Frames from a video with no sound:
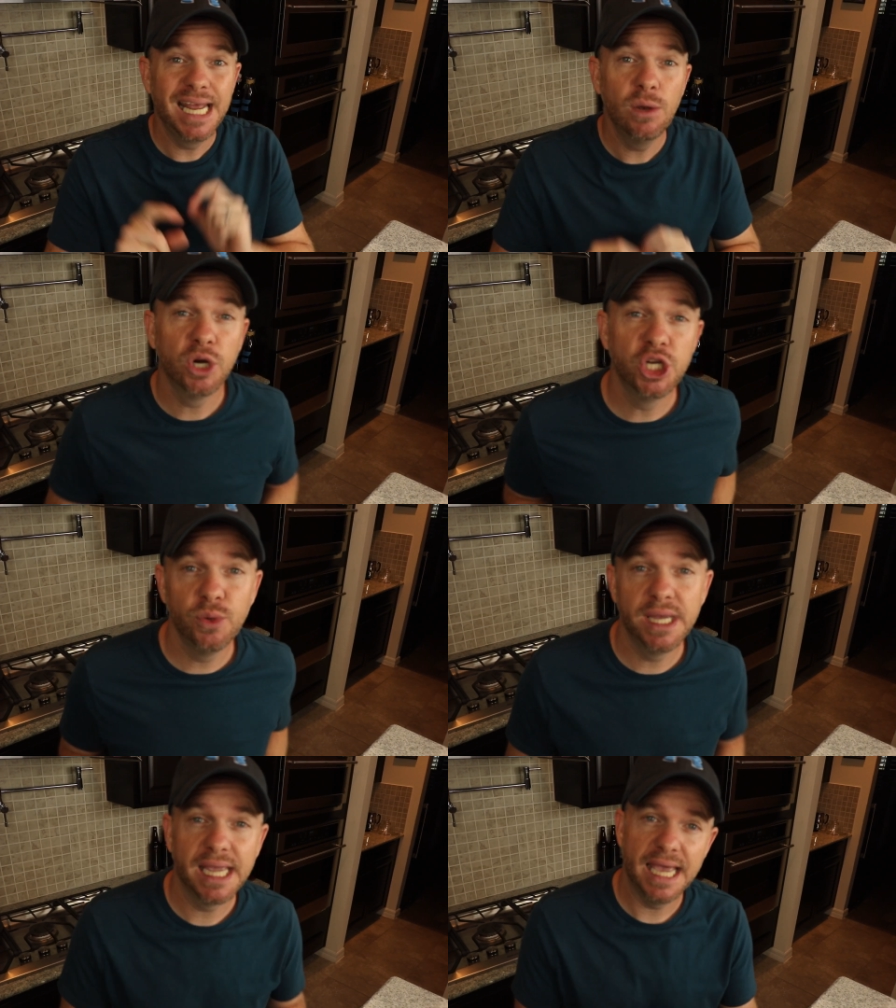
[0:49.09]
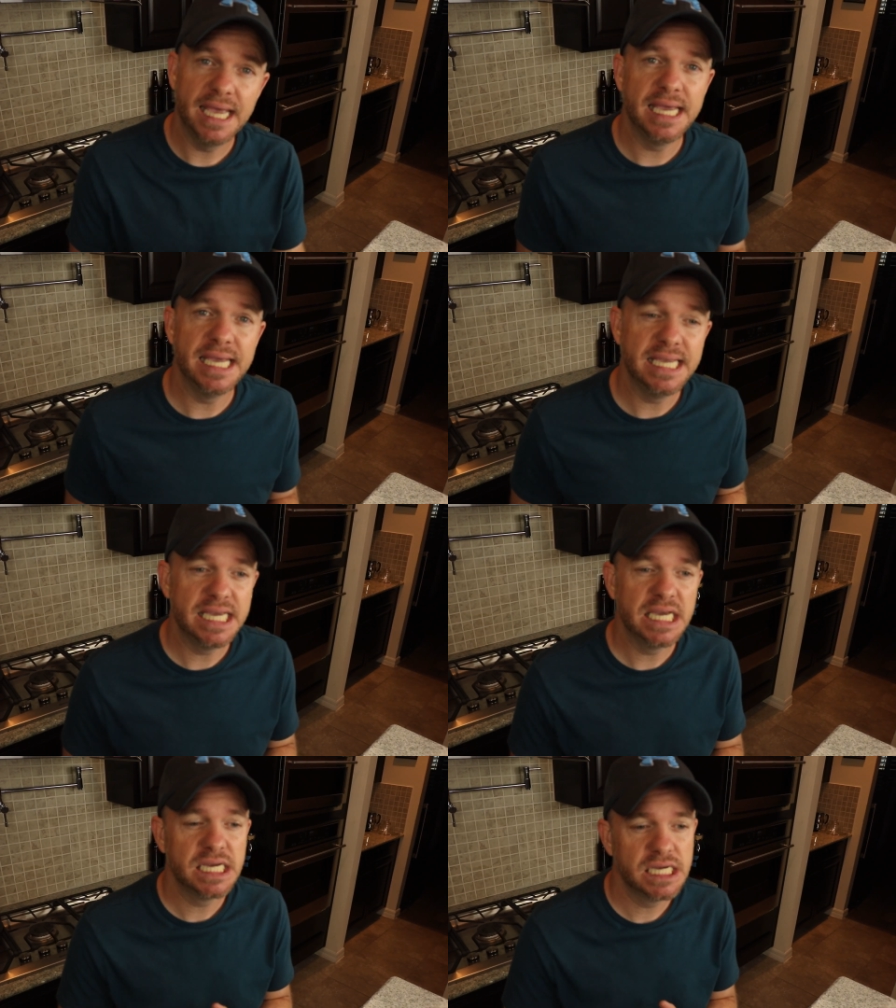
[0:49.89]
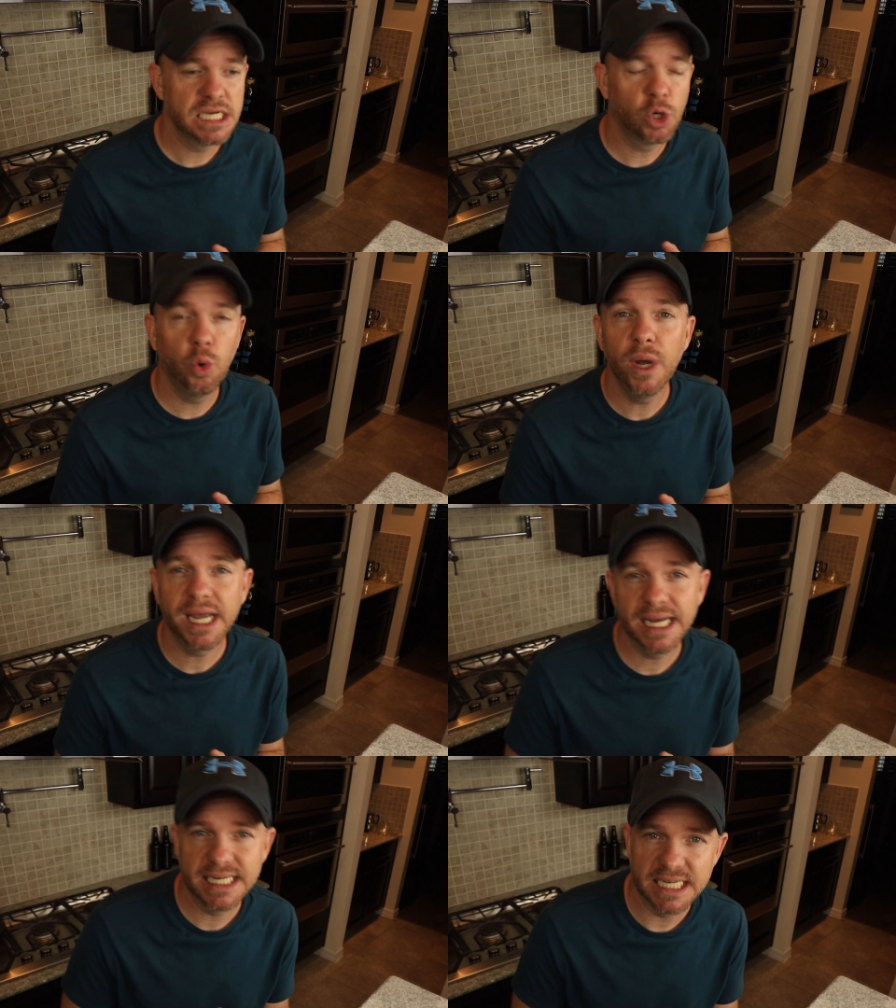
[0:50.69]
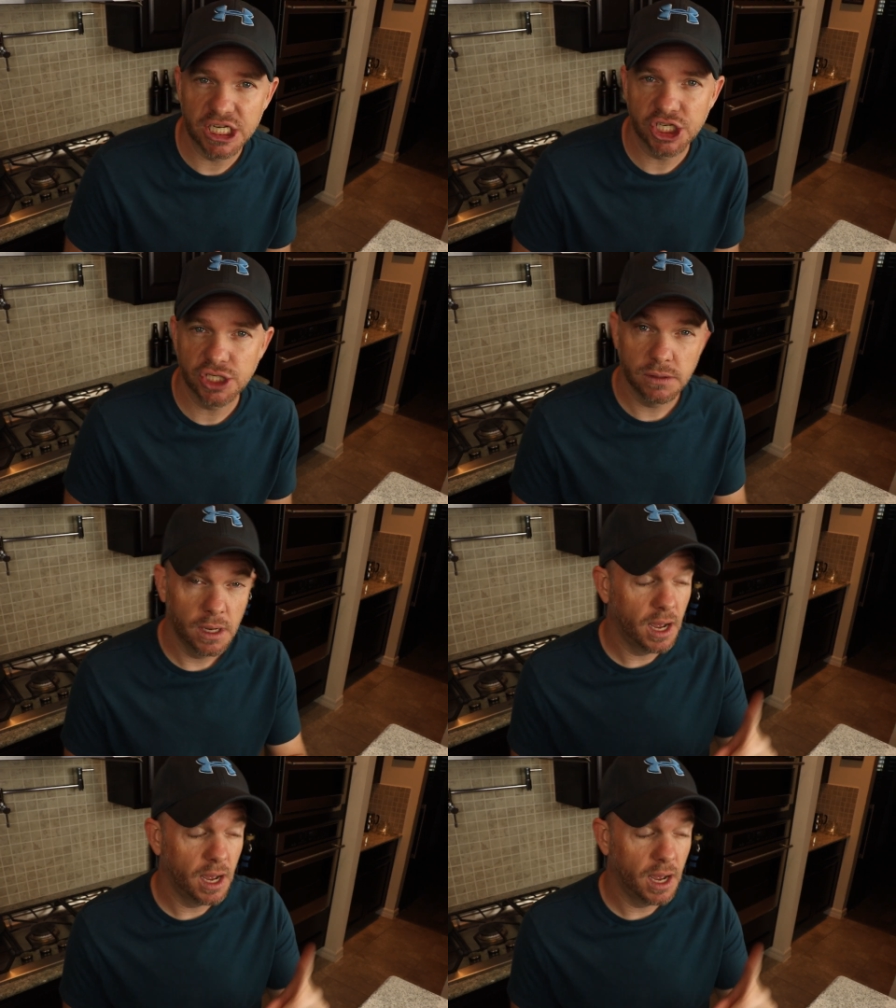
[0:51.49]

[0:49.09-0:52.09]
Today we're doing a quick dish.